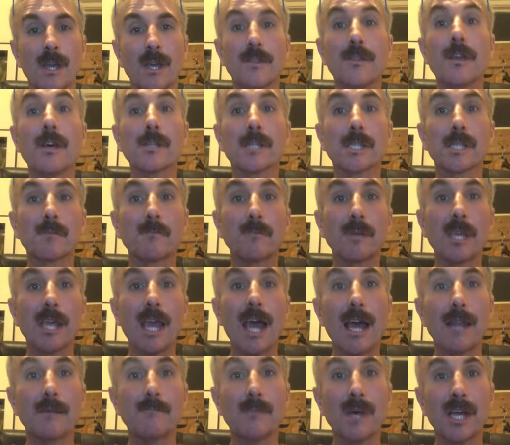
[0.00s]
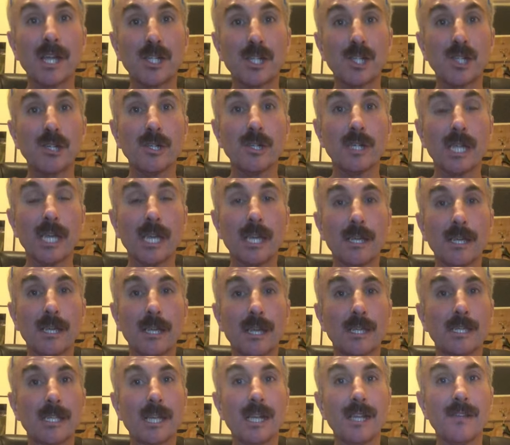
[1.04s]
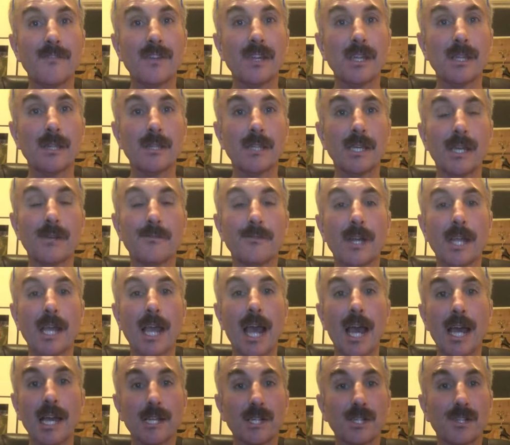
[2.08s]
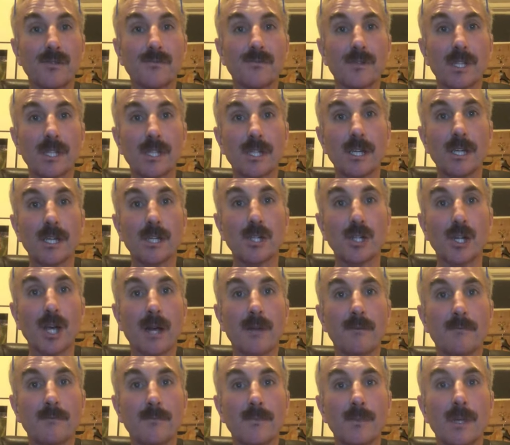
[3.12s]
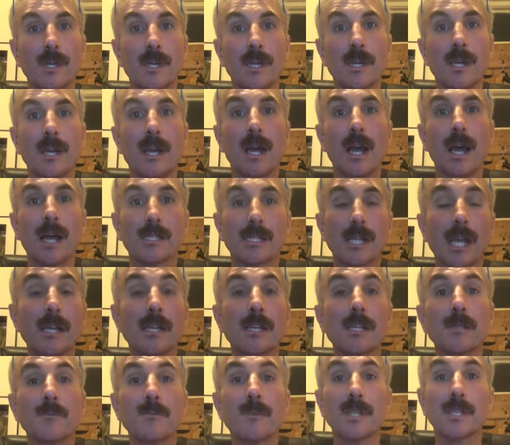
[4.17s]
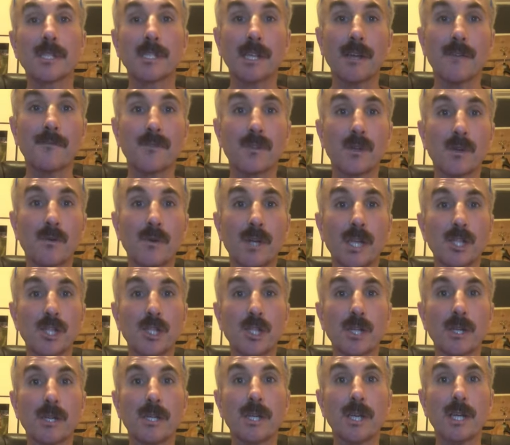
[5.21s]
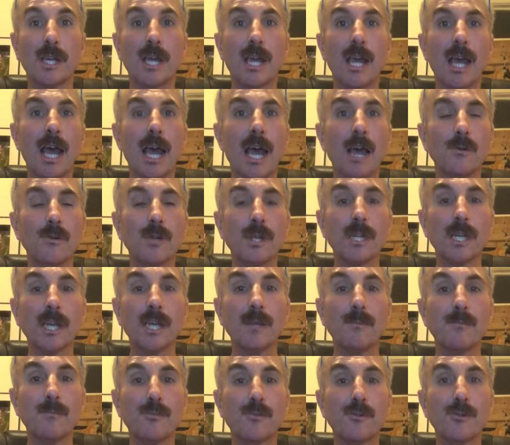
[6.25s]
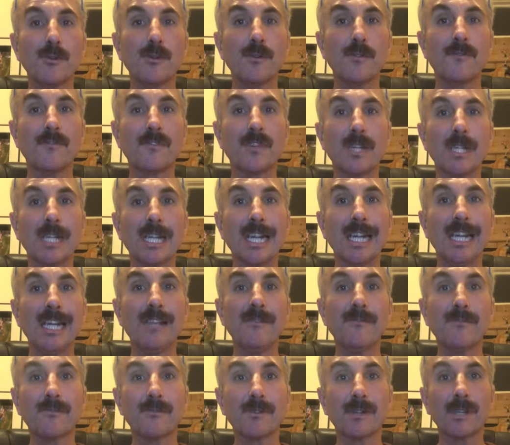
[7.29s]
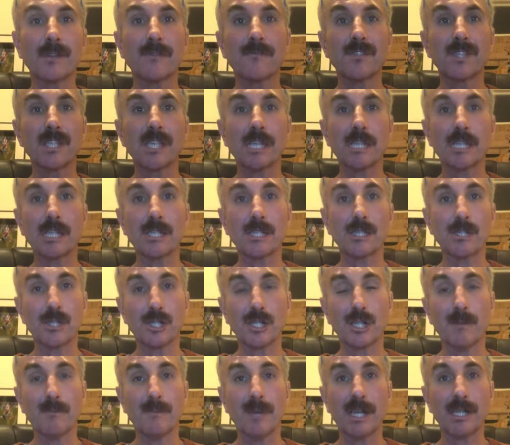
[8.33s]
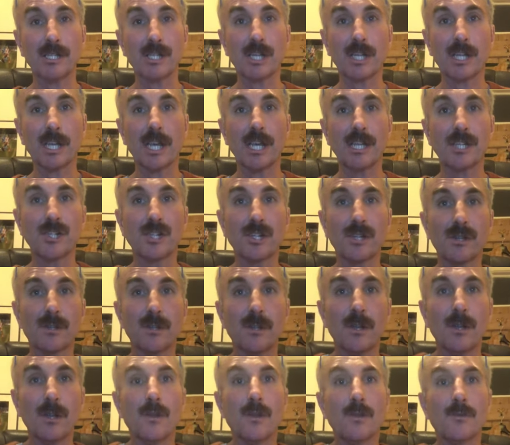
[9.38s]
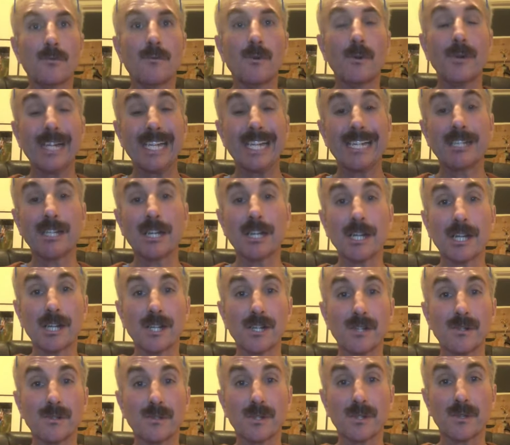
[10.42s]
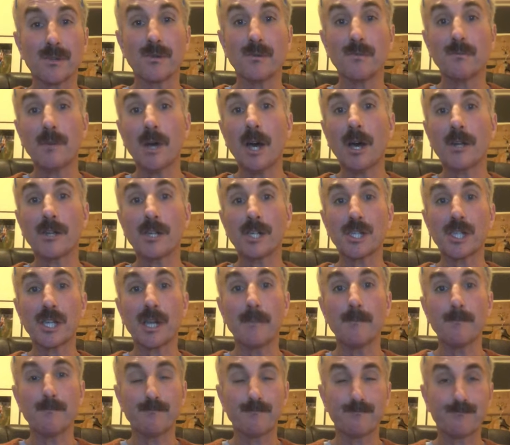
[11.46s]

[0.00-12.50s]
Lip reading: Thus began my journey as a living theory action researcher, as I asked myself the question, how can I improve the delivery of citizenship education through an international school partnership?